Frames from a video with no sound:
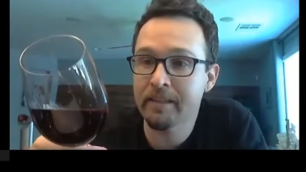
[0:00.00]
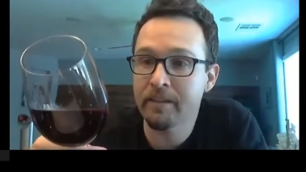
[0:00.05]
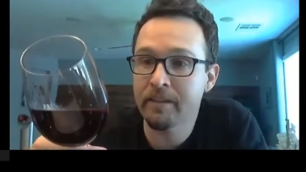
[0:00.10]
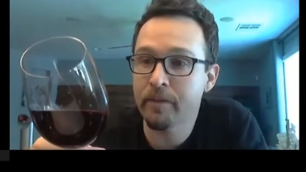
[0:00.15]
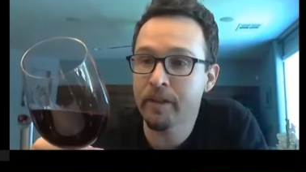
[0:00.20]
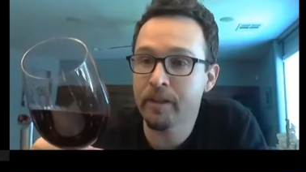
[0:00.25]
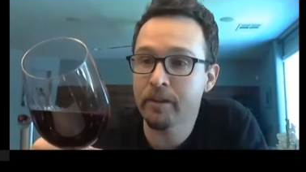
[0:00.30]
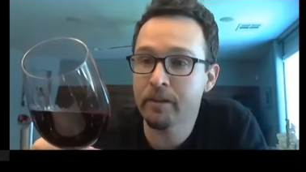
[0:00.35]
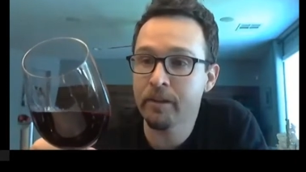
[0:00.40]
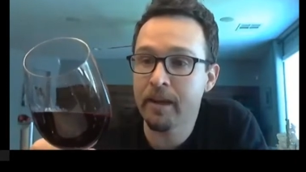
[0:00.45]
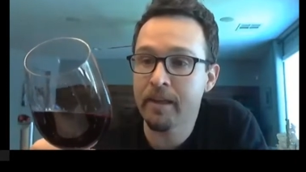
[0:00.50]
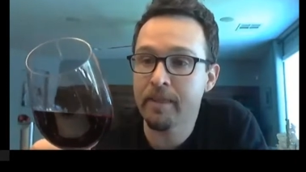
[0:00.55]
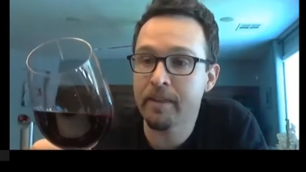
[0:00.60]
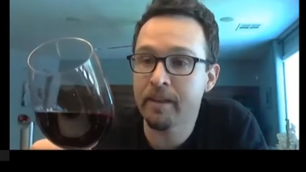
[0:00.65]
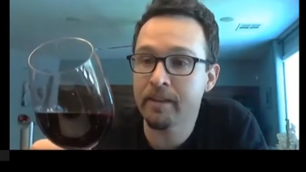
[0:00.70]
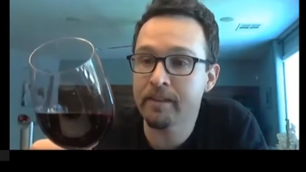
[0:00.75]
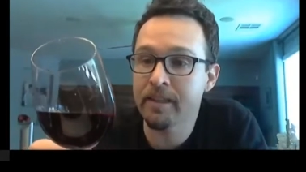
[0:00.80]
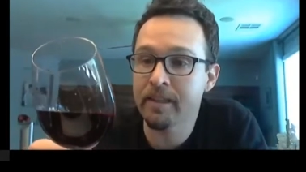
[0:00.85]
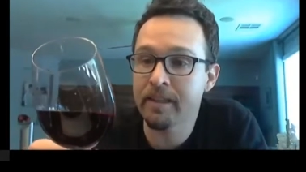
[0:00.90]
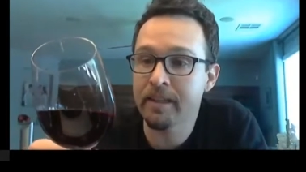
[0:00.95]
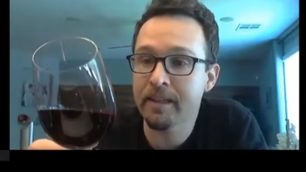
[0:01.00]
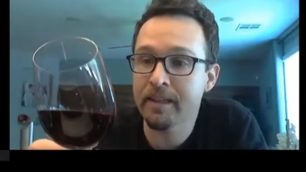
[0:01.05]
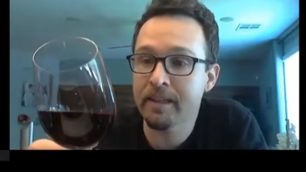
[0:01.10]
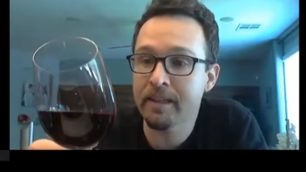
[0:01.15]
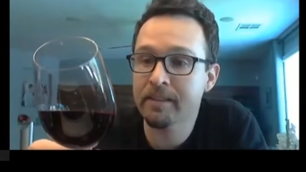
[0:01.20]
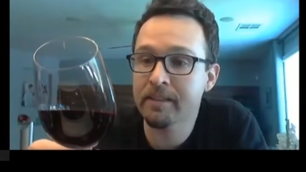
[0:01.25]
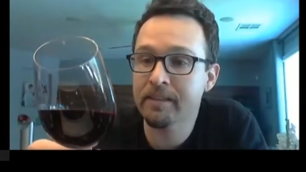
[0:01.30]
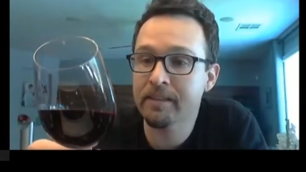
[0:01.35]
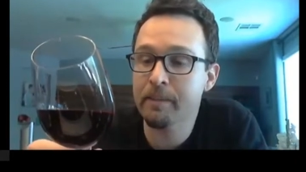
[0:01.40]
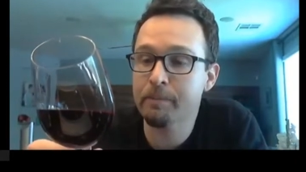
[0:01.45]
the vineyard, I think did an
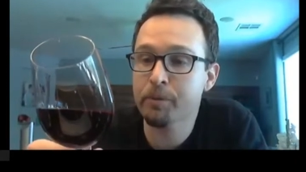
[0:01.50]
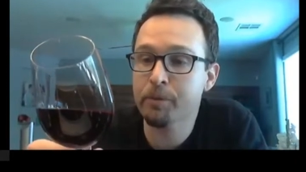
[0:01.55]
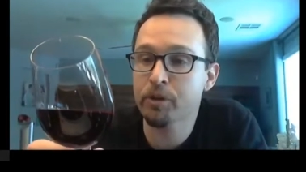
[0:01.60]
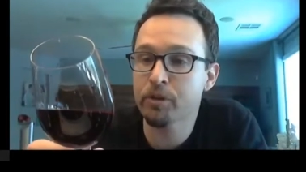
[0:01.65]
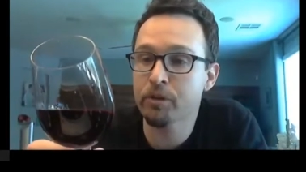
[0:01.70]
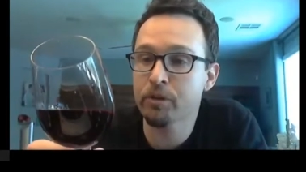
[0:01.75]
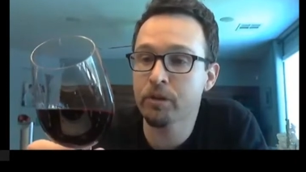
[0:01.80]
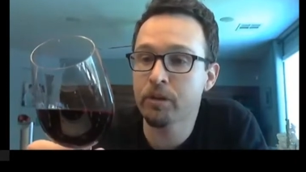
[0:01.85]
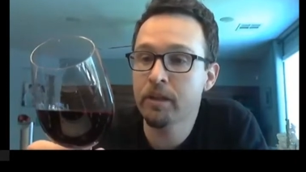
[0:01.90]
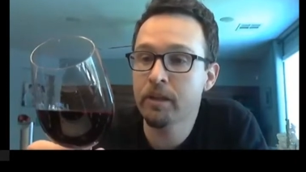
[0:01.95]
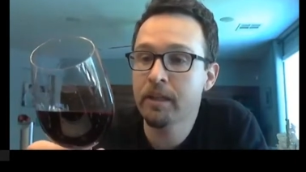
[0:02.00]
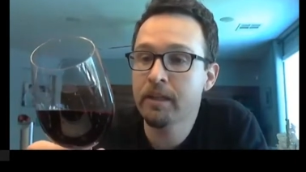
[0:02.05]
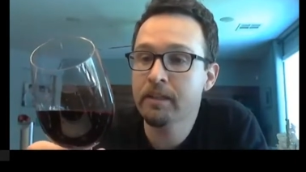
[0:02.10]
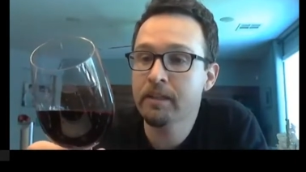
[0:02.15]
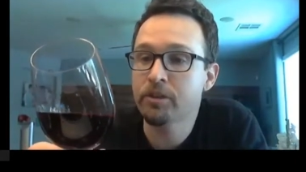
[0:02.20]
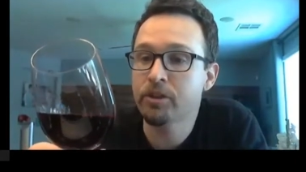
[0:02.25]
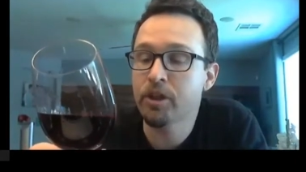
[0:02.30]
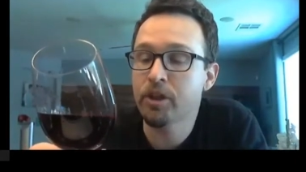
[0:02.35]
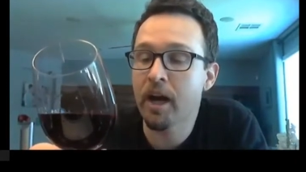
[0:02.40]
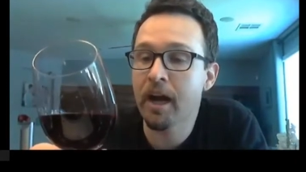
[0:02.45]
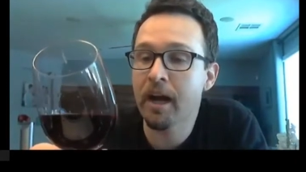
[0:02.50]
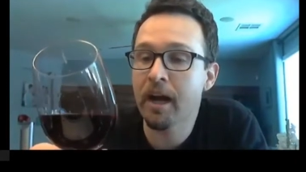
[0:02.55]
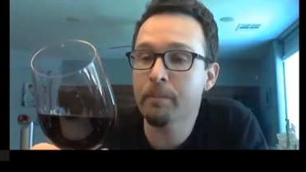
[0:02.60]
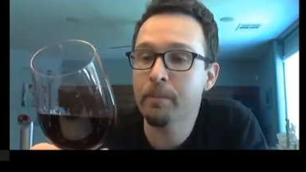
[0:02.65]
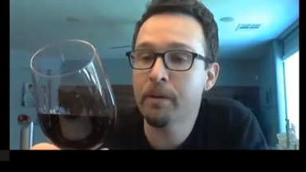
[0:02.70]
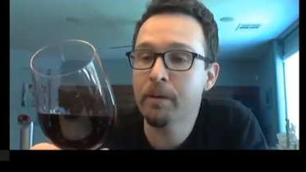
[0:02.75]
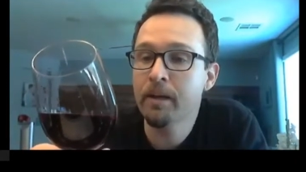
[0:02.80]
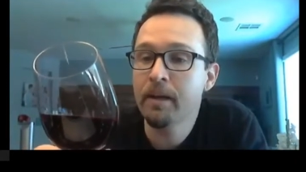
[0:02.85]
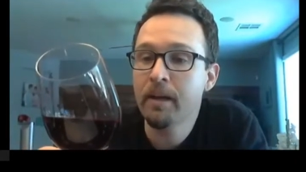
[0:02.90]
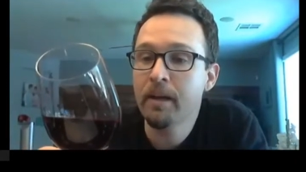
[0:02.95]
exceptional
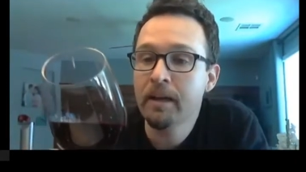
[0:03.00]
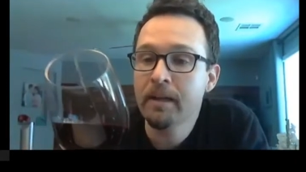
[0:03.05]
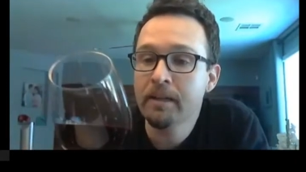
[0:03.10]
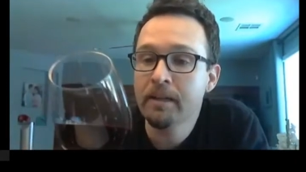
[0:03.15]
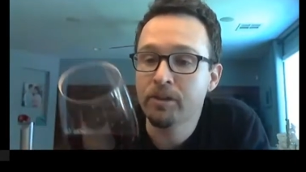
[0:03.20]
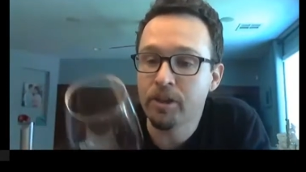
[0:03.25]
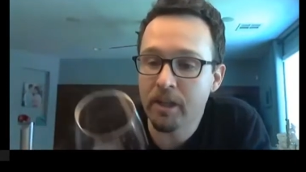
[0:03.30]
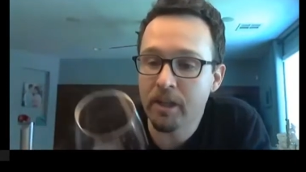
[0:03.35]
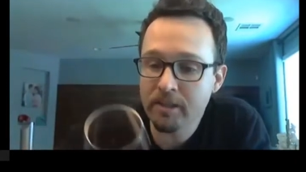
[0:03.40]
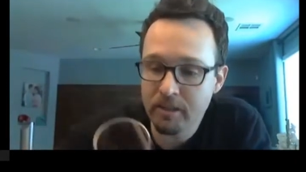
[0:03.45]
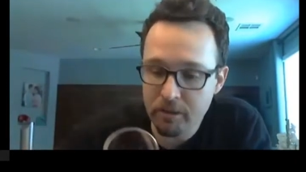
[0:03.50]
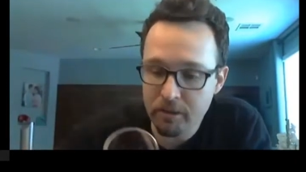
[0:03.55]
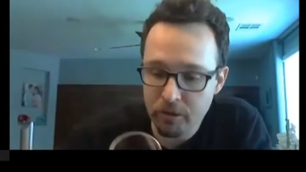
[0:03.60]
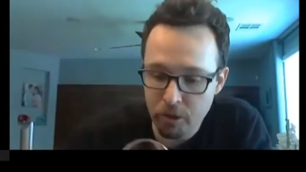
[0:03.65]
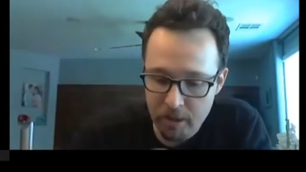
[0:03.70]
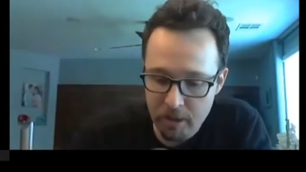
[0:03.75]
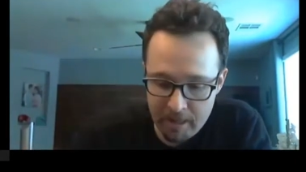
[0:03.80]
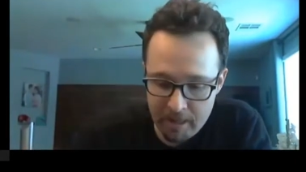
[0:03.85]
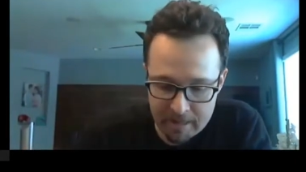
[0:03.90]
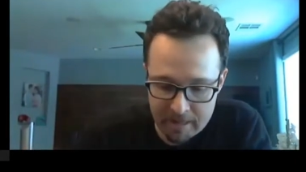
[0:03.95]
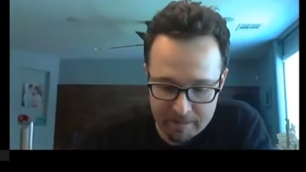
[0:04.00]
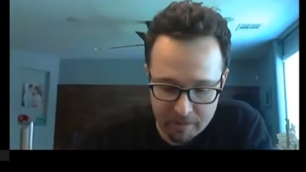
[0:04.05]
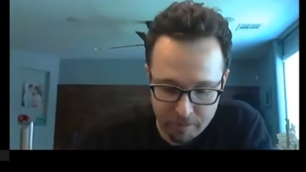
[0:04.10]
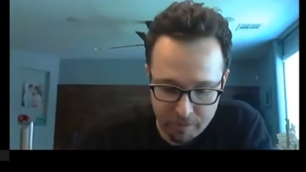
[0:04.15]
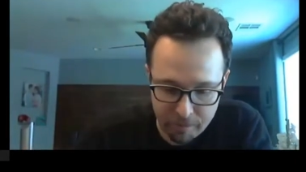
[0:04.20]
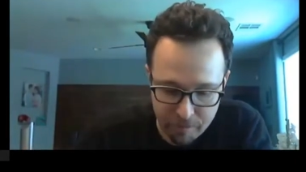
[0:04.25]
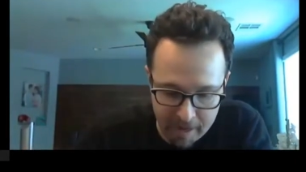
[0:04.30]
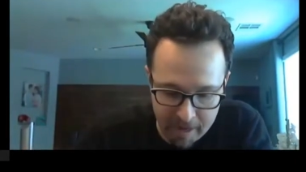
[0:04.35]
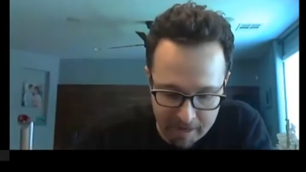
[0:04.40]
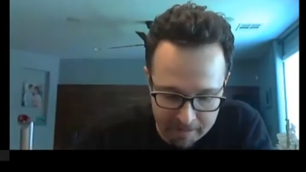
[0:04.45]
job just looking at the
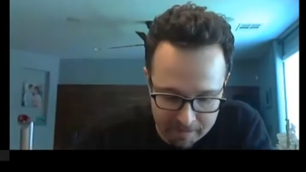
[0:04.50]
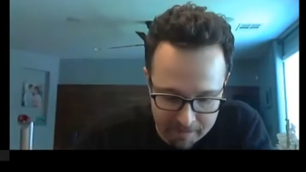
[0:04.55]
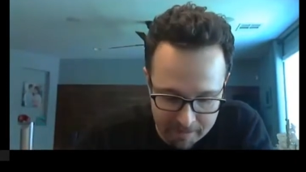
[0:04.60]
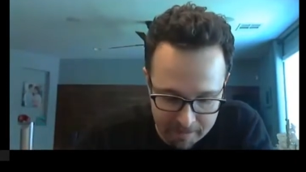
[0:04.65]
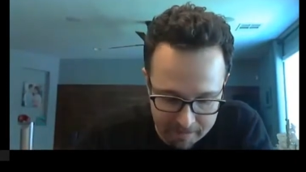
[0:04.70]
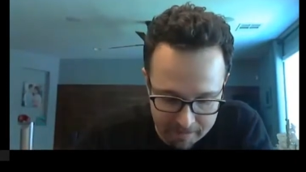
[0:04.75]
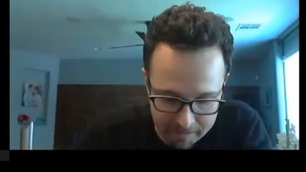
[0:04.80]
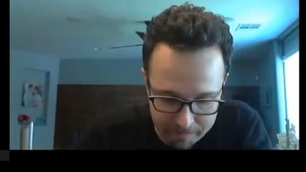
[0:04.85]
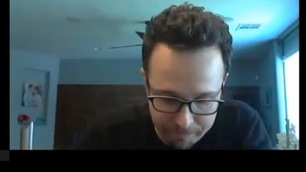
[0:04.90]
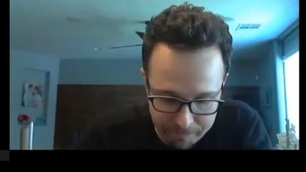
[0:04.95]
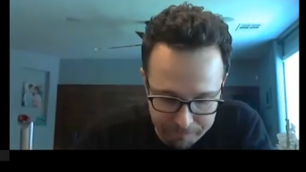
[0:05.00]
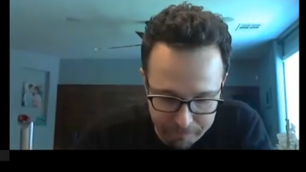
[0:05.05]
fact that